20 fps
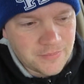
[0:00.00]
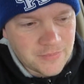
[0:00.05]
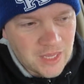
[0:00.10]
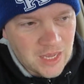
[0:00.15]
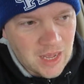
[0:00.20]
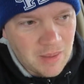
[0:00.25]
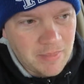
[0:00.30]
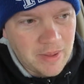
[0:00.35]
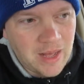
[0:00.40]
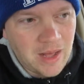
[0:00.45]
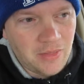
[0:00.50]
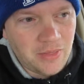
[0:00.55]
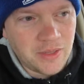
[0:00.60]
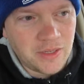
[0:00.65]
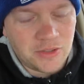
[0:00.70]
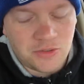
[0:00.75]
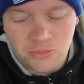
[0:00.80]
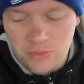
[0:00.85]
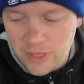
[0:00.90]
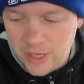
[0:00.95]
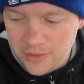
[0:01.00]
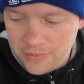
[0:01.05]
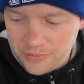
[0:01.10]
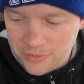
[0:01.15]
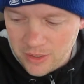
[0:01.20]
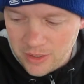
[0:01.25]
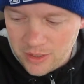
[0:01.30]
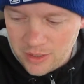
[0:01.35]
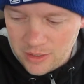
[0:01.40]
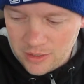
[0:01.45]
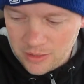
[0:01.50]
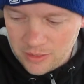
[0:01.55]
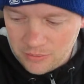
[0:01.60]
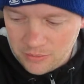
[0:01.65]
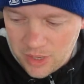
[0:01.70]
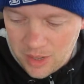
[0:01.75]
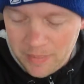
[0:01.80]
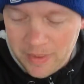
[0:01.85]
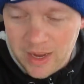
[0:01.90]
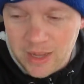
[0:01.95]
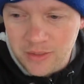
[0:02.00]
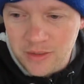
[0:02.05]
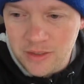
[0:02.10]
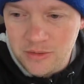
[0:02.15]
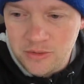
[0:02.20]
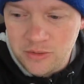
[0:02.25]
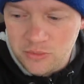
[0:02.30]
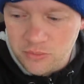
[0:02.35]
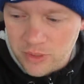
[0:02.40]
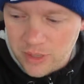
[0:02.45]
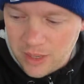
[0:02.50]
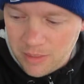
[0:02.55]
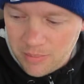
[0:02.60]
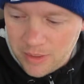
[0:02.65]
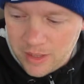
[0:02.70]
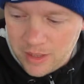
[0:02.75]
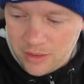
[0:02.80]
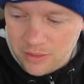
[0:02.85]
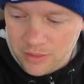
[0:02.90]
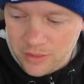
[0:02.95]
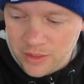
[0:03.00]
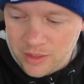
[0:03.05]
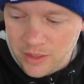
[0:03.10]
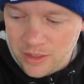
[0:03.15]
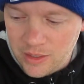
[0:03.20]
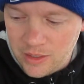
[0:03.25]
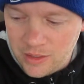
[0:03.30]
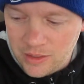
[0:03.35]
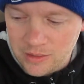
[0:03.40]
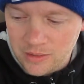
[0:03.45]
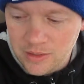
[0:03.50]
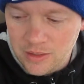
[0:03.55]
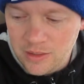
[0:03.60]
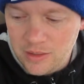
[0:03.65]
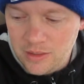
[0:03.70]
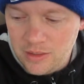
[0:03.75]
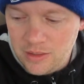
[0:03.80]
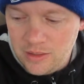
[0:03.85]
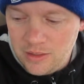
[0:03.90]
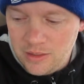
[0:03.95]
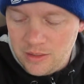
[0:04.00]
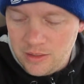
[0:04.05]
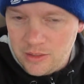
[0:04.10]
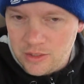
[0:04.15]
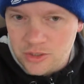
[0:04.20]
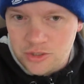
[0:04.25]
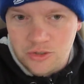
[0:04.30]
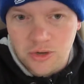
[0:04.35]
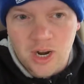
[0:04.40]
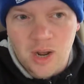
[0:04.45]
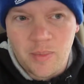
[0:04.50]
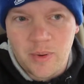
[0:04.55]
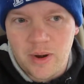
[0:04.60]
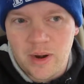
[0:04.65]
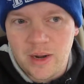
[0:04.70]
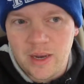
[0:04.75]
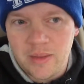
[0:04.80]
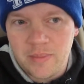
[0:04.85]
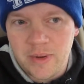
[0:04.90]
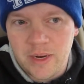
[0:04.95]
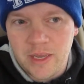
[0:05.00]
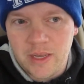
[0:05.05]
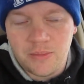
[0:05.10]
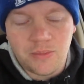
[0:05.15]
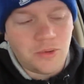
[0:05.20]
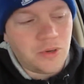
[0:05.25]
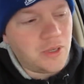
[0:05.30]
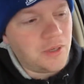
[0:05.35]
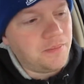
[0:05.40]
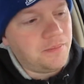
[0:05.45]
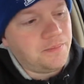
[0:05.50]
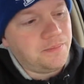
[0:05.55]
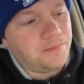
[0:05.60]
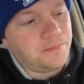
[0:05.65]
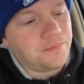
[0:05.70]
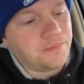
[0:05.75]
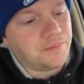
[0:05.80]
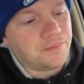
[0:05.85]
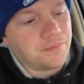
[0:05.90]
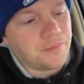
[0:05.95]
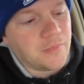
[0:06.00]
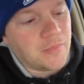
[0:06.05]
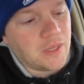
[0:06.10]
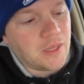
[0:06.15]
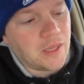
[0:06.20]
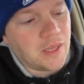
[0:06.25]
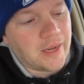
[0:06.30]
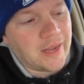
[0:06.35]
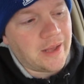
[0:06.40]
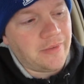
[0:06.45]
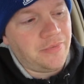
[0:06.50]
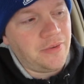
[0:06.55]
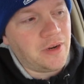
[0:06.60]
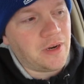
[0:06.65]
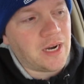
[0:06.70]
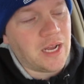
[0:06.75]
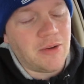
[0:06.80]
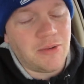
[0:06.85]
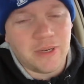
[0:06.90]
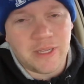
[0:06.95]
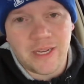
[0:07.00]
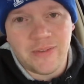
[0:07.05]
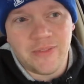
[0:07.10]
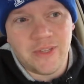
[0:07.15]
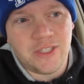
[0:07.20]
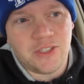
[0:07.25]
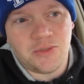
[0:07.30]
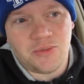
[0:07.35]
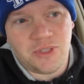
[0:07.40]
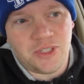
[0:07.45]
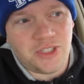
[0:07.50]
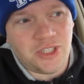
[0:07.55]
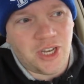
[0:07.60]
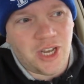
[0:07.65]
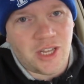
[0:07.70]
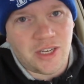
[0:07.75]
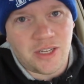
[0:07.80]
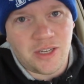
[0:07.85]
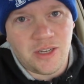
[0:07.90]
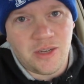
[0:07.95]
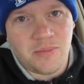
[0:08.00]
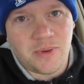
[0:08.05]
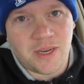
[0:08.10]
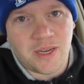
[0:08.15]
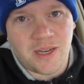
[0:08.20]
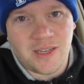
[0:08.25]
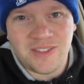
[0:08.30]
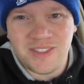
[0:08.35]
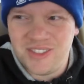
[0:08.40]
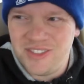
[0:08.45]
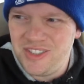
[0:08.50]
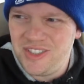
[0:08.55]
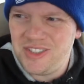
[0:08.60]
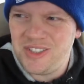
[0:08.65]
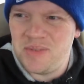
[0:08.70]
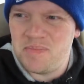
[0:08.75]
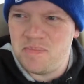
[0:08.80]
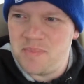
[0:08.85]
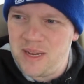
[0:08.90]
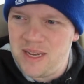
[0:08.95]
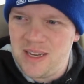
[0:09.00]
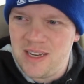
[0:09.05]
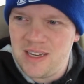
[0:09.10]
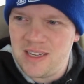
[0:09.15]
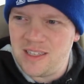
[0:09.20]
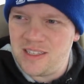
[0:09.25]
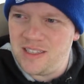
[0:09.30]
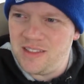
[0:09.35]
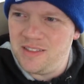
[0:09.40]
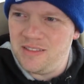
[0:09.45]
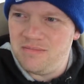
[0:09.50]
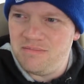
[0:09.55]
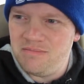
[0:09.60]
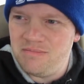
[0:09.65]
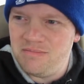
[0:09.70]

I bought this one after I bought the strawberry lemonade one. And I figured I would give this one a shot too, because they're just a buck. And